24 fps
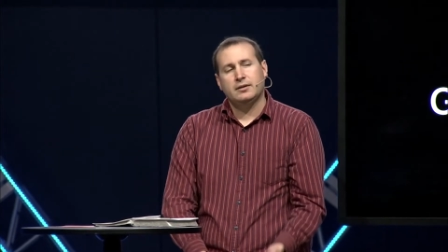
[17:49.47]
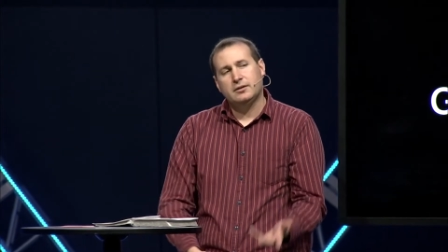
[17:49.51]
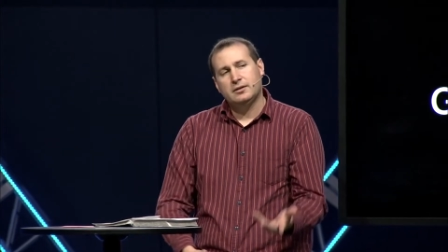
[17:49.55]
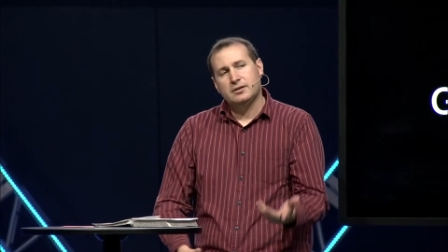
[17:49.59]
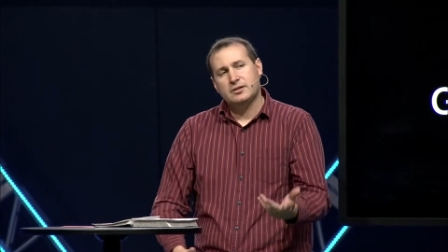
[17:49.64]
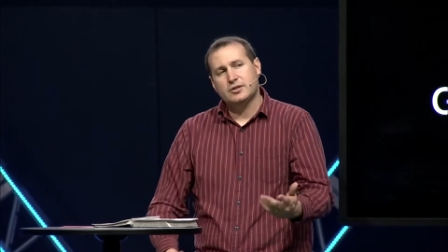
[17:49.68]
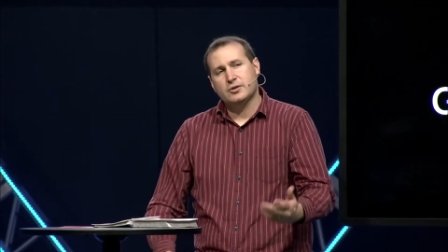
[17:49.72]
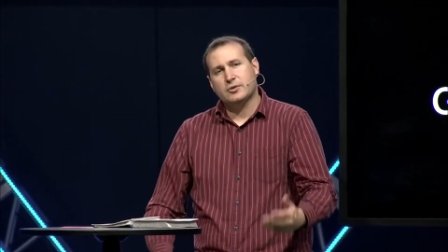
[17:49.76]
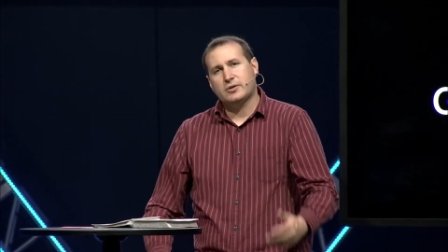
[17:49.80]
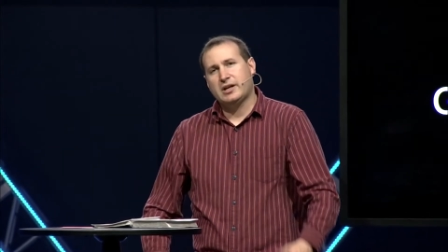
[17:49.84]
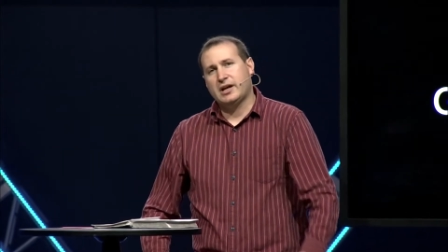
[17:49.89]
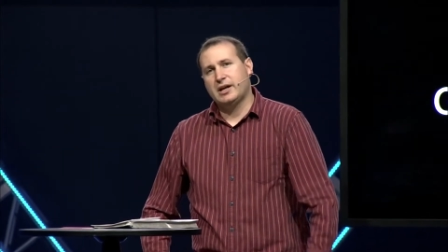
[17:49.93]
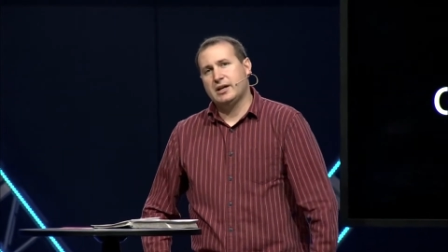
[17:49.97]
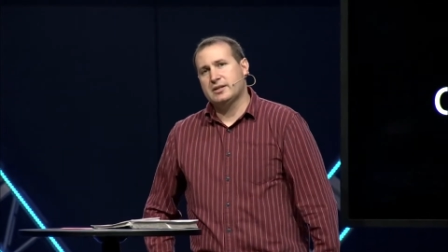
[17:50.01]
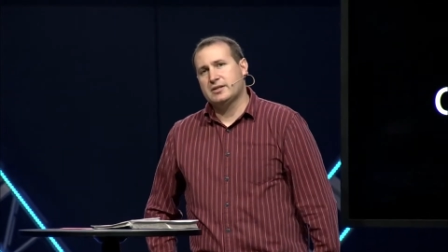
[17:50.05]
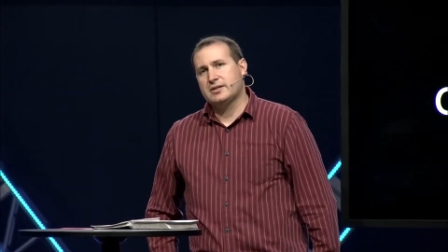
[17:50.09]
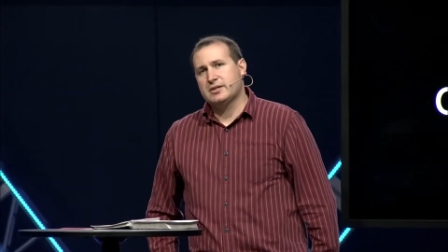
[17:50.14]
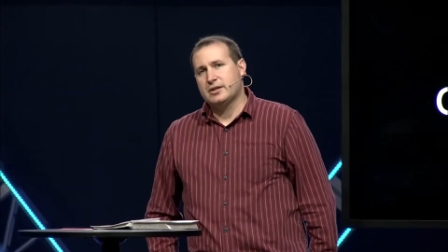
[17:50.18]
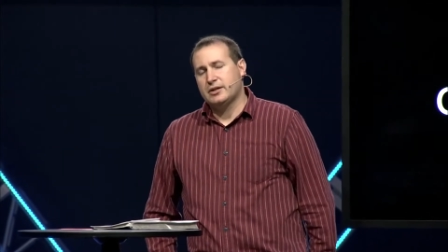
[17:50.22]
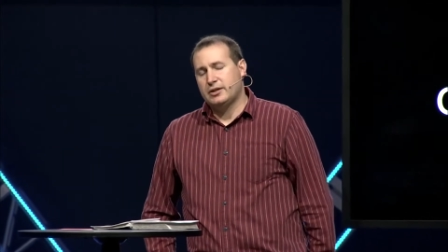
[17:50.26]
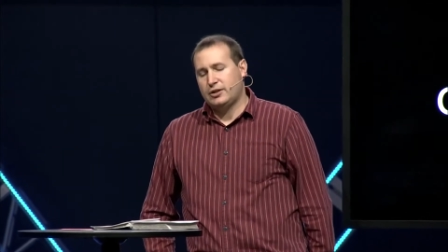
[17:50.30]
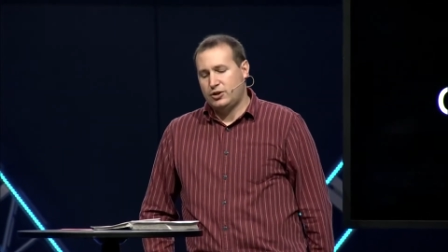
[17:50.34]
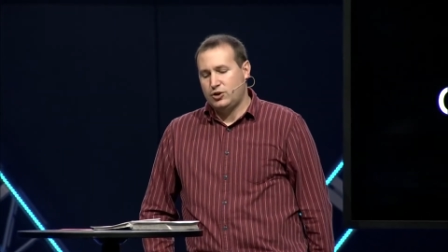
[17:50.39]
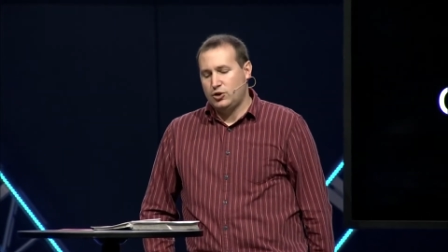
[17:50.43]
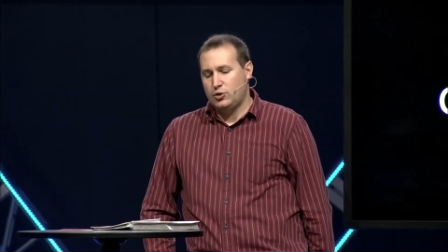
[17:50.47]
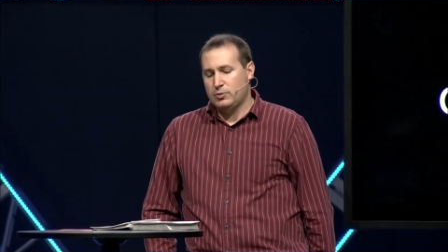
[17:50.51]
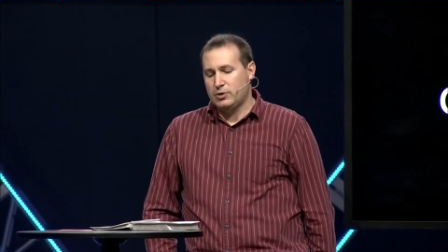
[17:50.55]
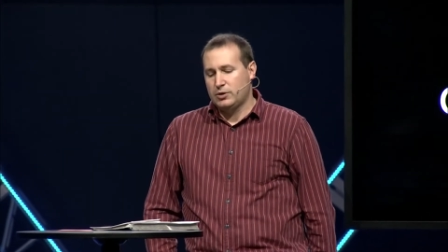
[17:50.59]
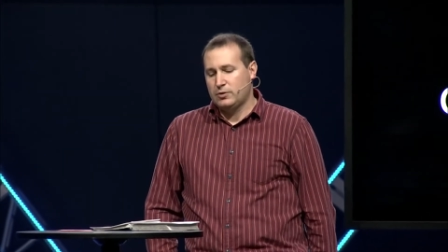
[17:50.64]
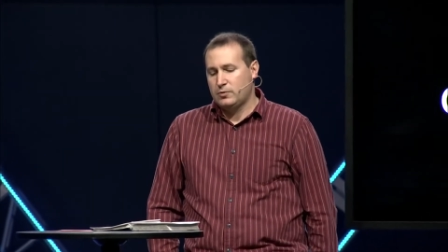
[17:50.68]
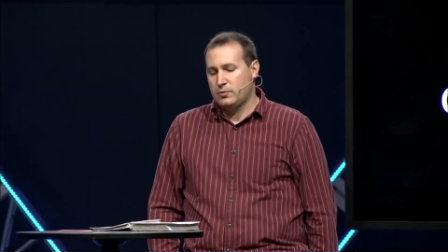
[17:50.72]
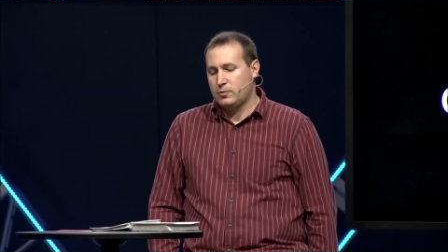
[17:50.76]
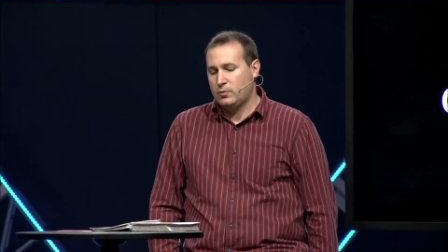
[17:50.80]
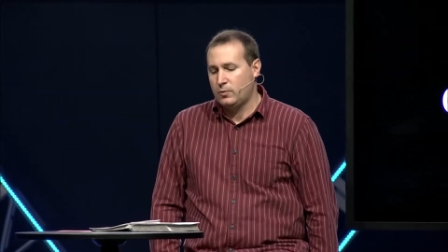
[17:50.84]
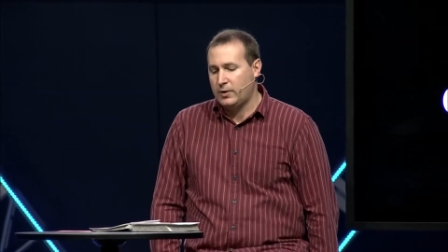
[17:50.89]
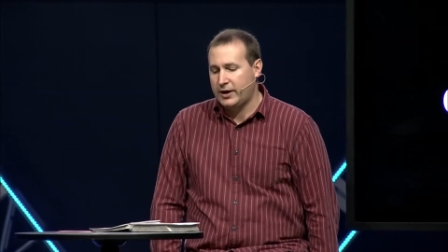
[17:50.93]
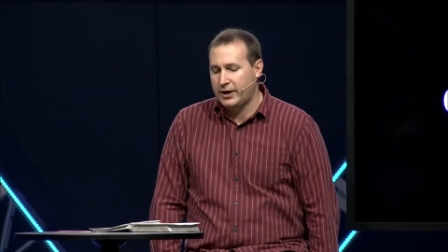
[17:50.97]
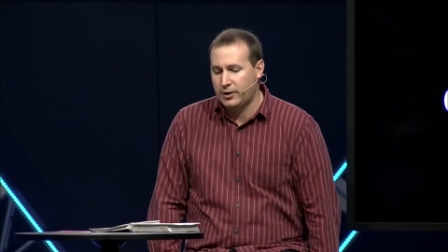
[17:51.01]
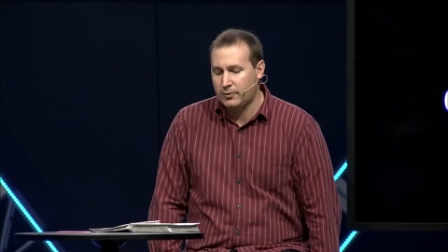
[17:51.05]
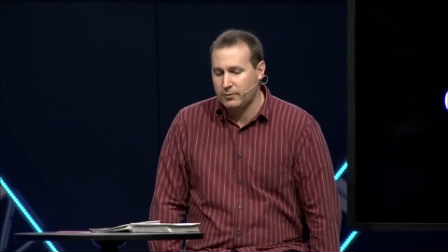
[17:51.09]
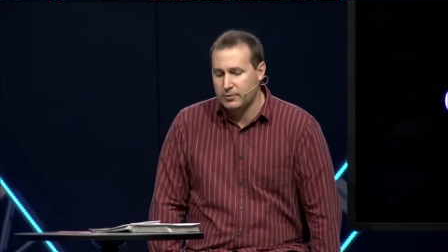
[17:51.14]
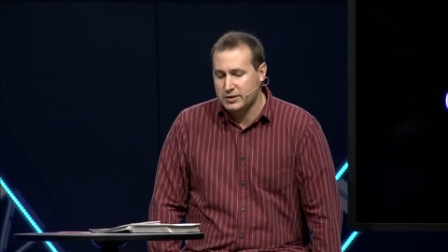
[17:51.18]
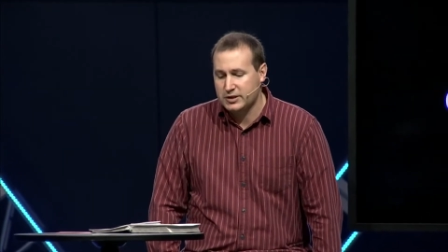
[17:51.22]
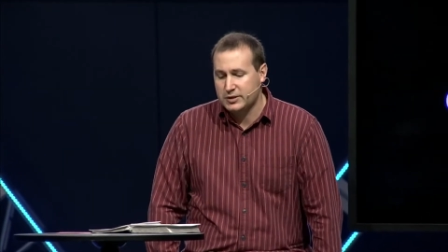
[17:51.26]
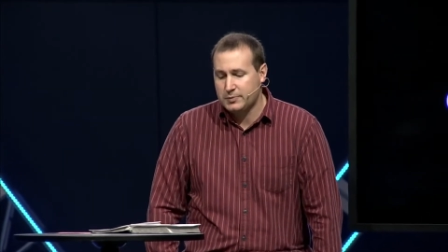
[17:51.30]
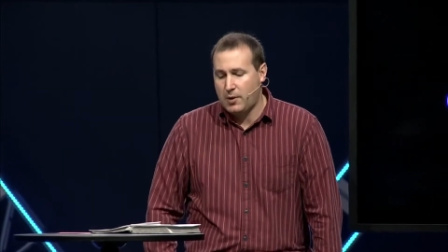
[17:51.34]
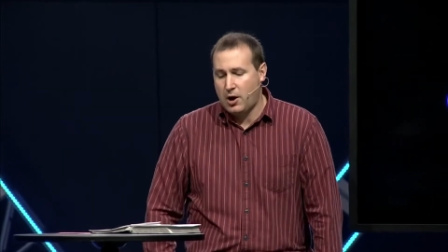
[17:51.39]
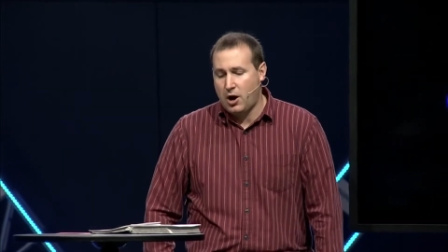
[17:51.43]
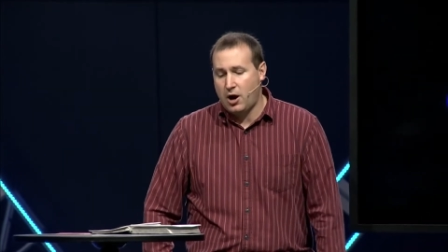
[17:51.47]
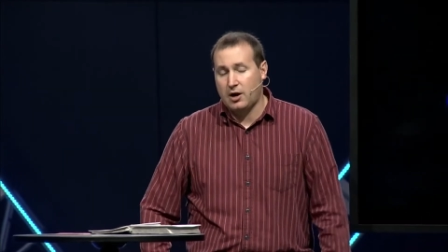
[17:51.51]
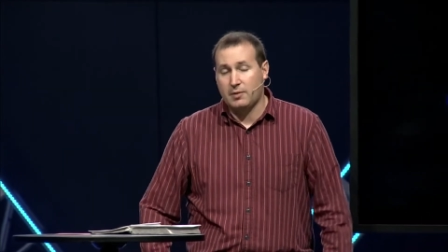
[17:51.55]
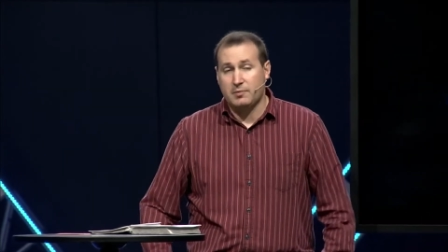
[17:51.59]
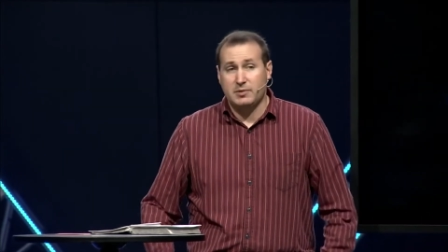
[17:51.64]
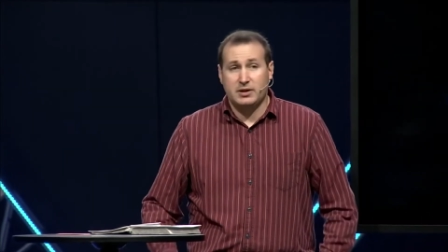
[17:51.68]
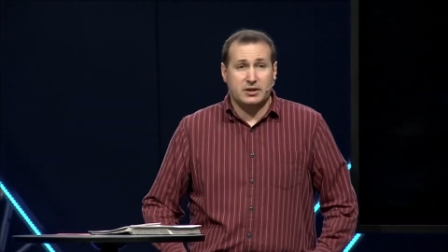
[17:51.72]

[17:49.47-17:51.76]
It's okay, it's a human way to respond